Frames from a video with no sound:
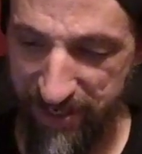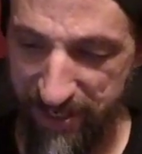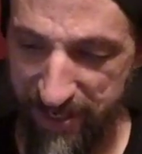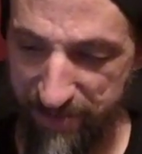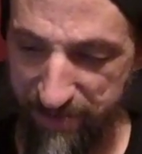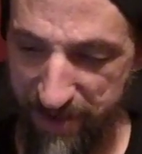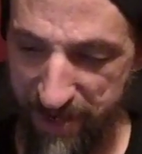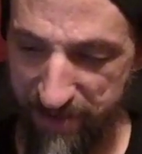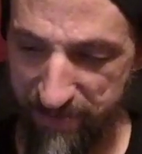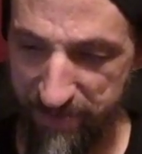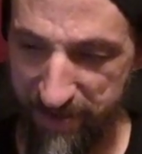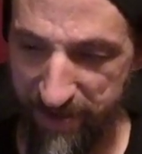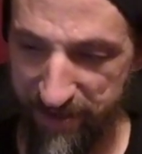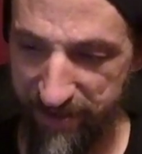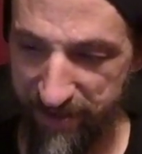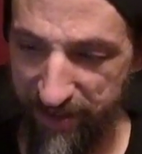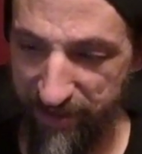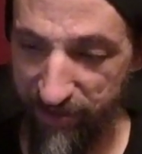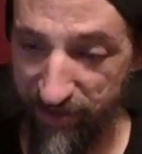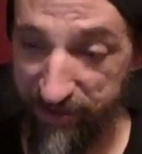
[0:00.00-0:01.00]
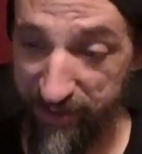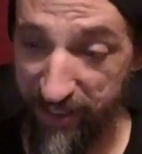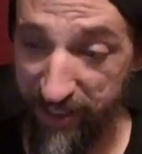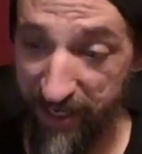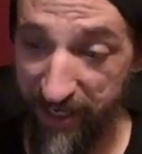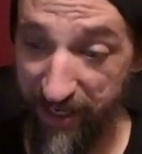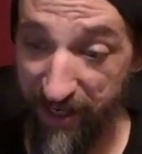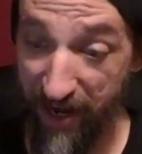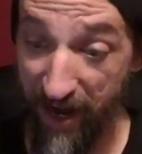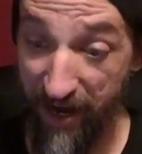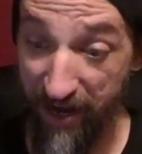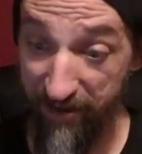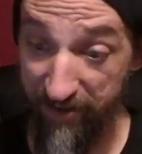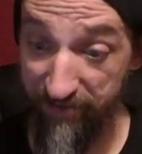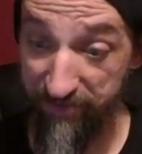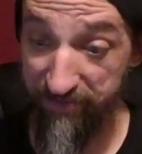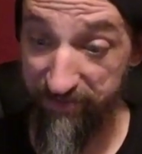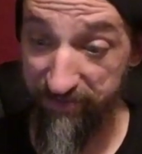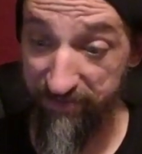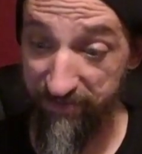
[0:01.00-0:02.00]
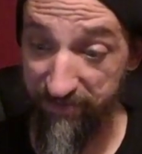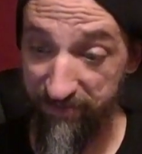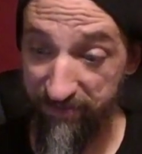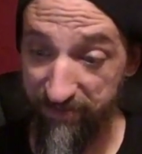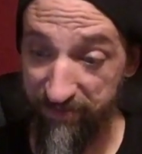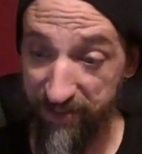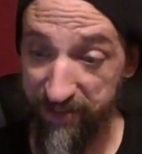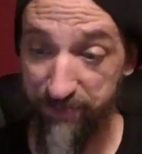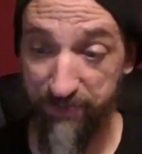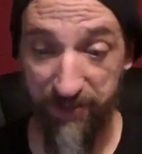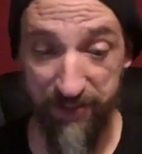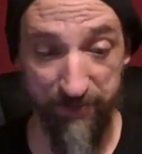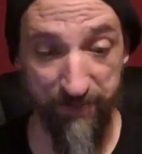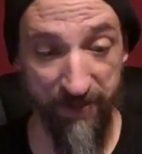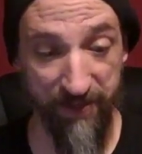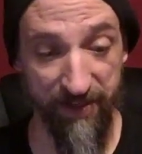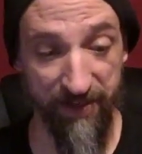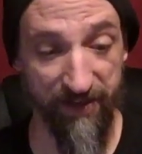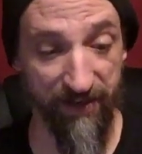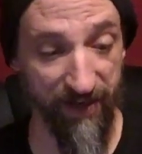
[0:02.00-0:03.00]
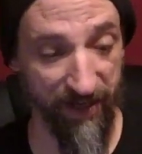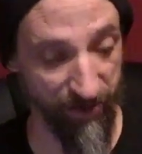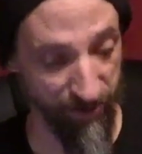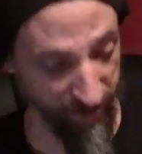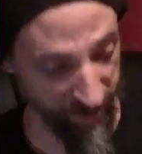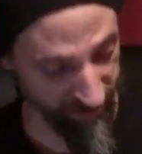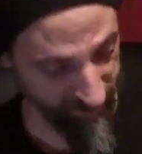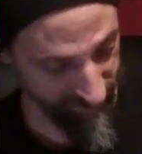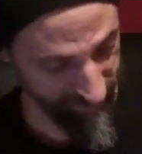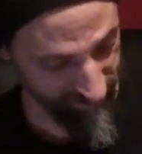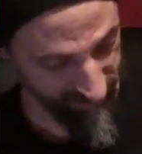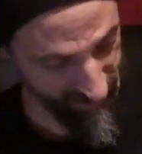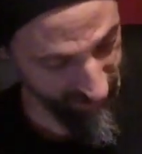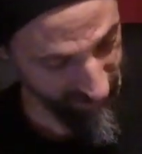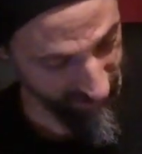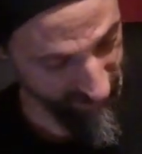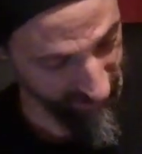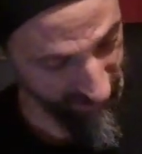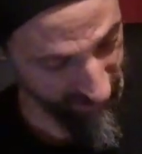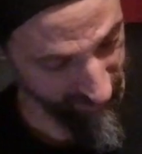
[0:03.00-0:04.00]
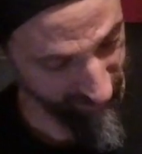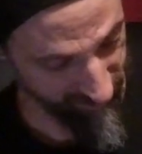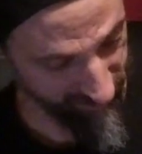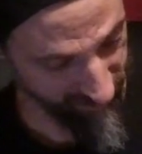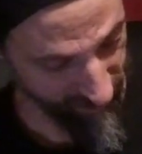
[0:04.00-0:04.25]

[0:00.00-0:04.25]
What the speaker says: It might have been. It looks like this must be the year I quit nicotine.